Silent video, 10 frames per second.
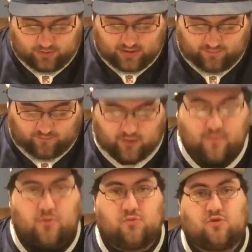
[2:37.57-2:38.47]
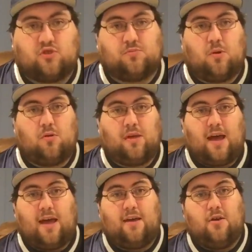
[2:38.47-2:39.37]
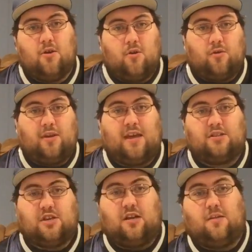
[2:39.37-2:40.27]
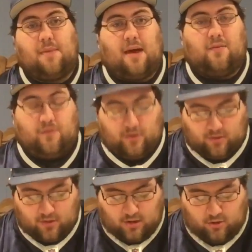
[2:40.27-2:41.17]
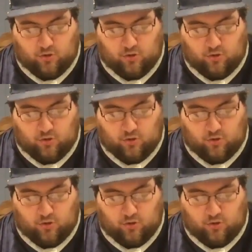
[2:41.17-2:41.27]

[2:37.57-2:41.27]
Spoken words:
You got Freeman, who's a small guy who can catch out of the backfield.